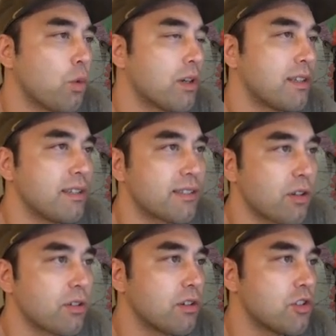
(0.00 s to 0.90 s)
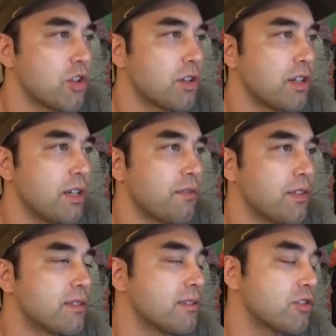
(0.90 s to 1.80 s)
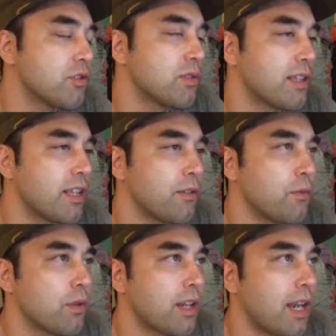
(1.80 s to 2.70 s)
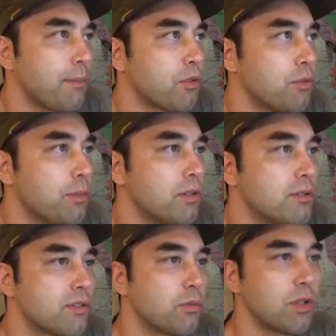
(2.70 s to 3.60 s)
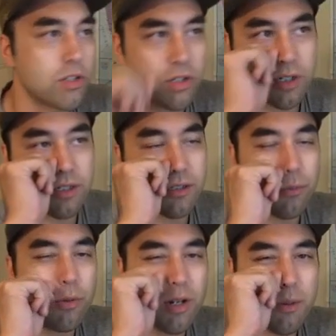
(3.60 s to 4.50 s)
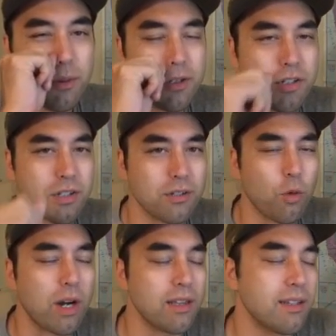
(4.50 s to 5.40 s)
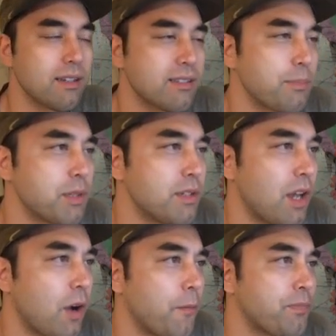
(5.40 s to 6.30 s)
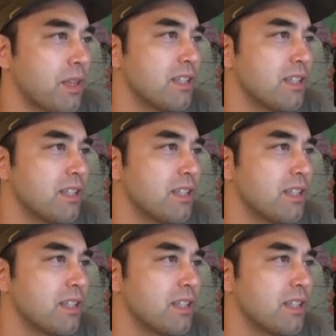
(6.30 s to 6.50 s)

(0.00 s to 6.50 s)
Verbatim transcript: Where did they start their journey? If this is true that they came through boats, which is pretty much widely accepted now,